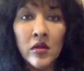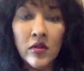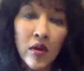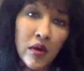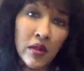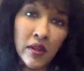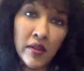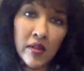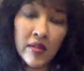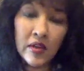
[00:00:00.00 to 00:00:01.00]
So I
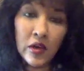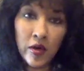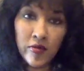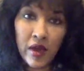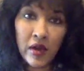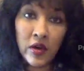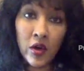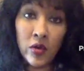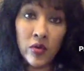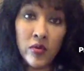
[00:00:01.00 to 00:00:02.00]
think there's a lot of
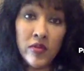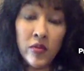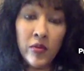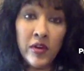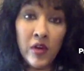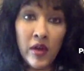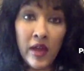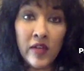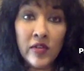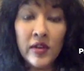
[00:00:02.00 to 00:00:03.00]
unknowns. We don't
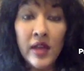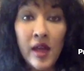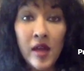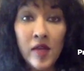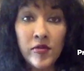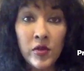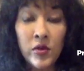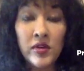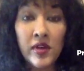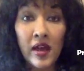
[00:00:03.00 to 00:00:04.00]
actually have
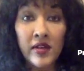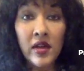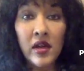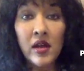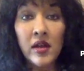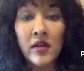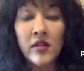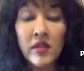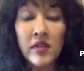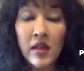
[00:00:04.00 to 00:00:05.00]
good data. I
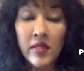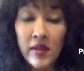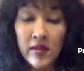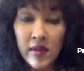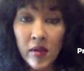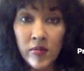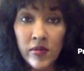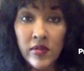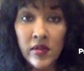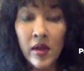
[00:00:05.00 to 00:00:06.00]
understand there's some
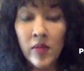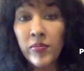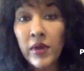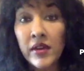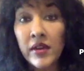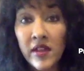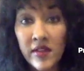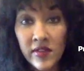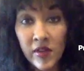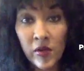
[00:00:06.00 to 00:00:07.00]
blood
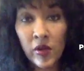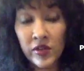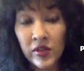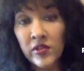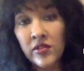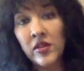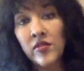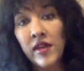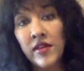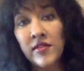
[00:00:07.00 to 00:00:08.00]
tests, serological
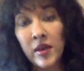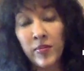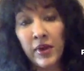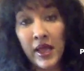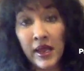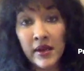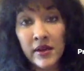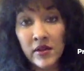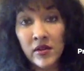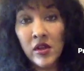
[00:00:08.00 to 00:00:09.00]
surveys that are planned
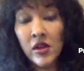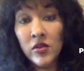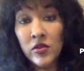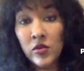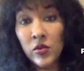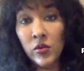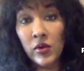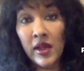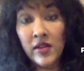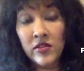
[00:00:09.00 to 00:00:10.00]
in
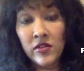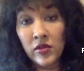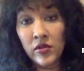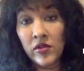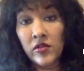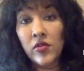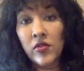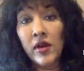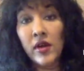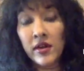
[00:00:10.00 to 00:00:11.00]
school-aged children to
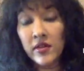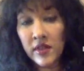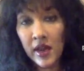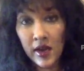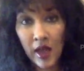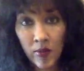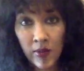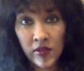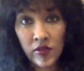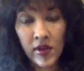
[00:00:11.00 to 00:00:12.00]
try and understand how
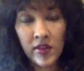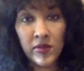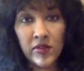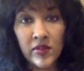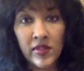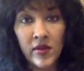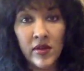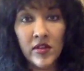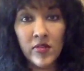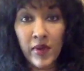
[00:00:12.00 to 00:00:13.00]
much transmission there
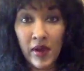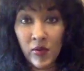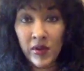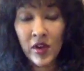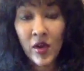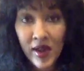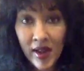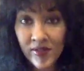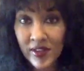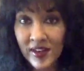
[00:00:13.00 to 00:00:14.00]
is, but we don't
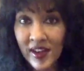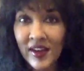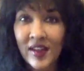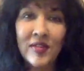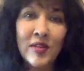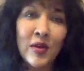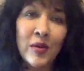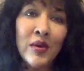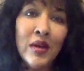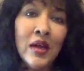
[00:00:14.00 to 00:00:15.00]
have the data.
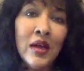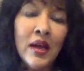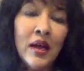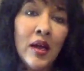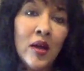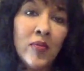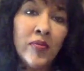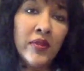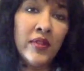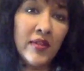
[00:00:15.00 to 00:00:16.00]
So
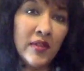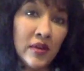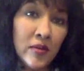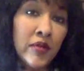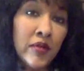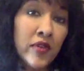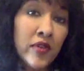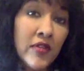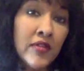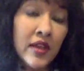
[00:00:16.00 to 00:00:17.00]
there's a bit of
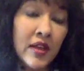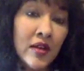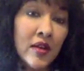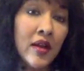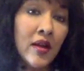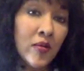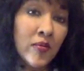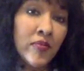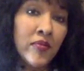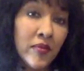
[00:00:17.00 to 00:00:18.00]
risk
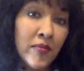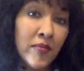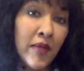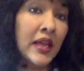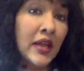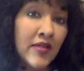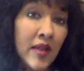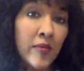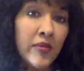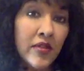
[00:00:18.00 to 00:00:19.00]
in making
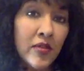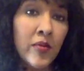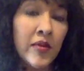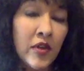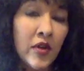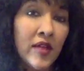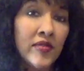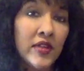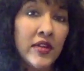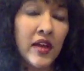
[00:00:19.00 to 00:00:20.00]
assumptions when we don't
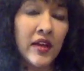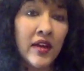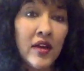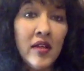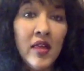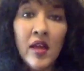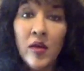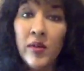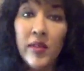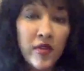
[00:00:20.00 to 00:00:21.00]
have the data.
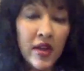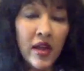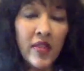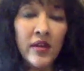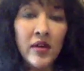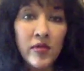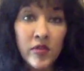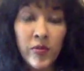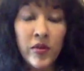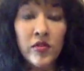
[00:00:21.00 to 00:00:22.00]
With every other
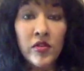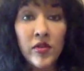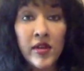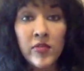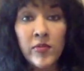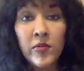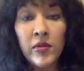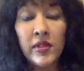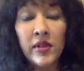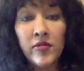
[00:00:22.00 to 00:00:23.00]
respiratory
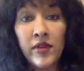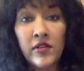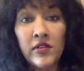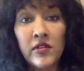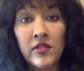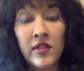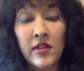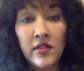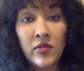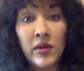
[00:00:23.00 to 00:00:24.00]
transmissible infectious
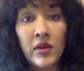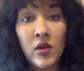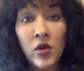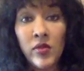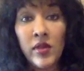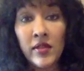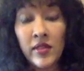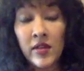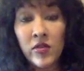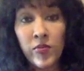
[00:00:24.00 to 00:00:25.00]
diseases, we know that
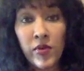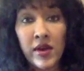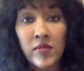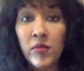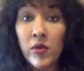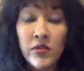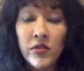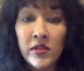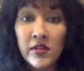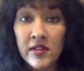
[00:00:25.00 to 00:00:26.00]
they spread
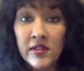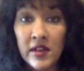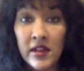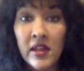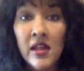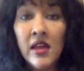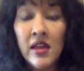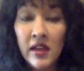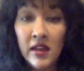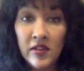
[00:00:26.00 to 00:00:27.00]
most intensely
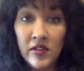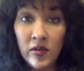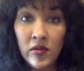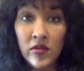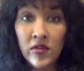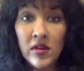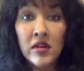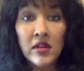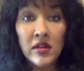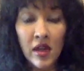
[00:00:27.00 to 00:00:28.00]
in
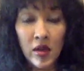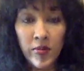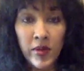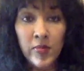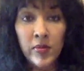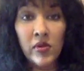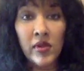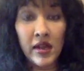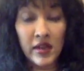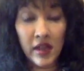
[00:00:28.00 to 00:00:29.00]
children, young people,
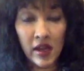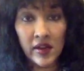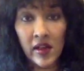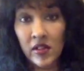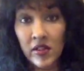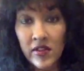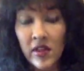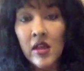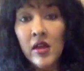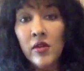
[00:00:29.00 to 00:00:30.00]
and young
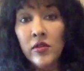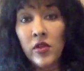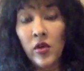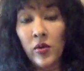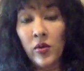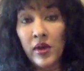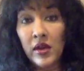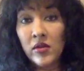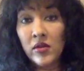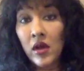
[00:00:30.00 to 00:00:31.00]
adults. So
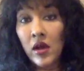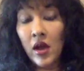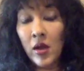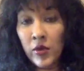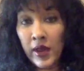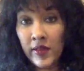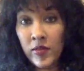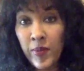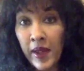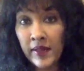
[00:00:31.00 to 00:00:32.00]
I would
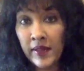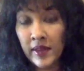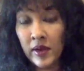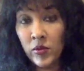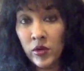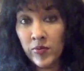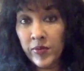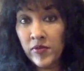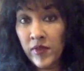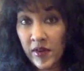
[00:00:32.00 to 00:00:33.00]
expect that it wouldn't
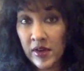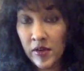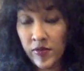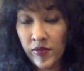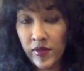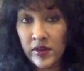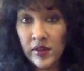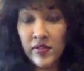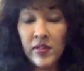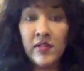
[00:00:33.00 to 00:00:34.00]
be very different
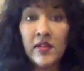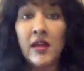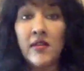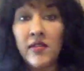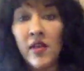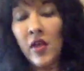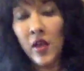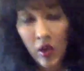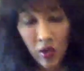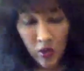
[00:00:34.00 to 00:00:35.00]
in this case.
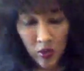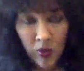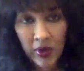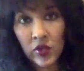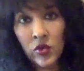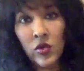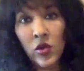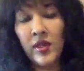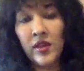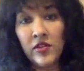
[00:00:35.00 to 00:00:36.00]
We do
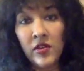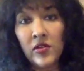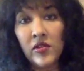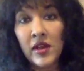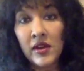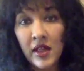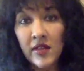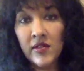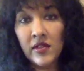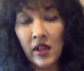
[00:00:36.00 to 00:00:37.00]
know that children are
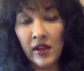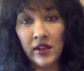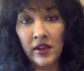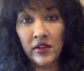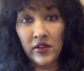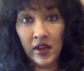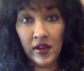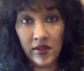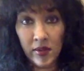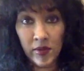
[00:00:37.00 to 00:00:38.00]
less likely to
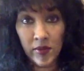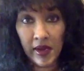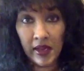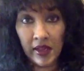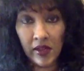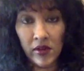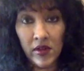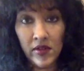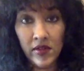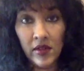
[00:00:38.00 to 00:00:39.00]
get symptomatic
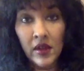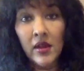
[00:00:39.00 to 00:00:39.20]
illness,